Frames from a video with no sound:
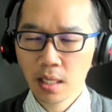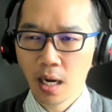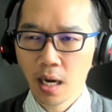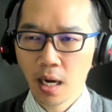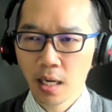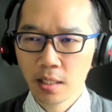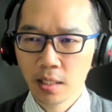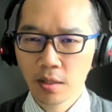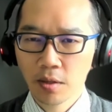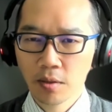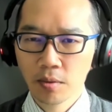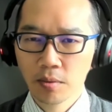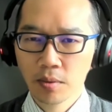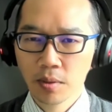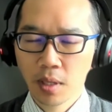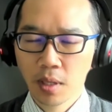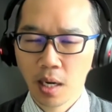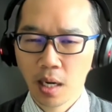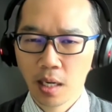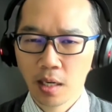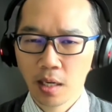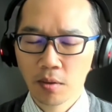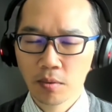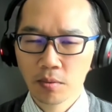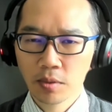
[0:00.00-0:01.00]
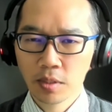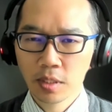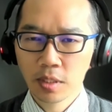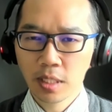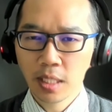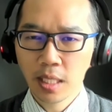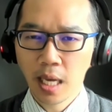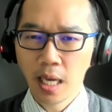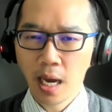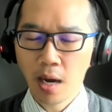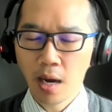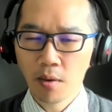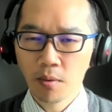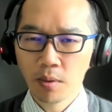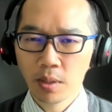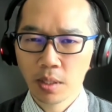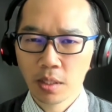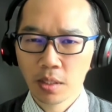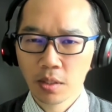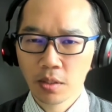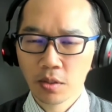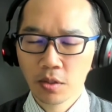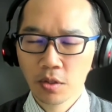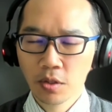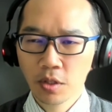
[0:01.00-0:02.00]
I don't see how it
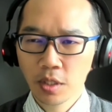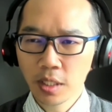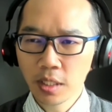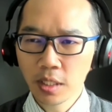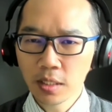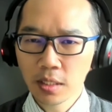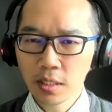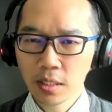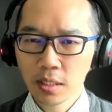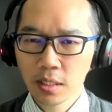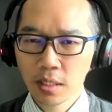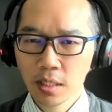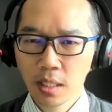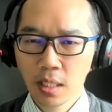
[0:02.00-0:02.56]
couldn't.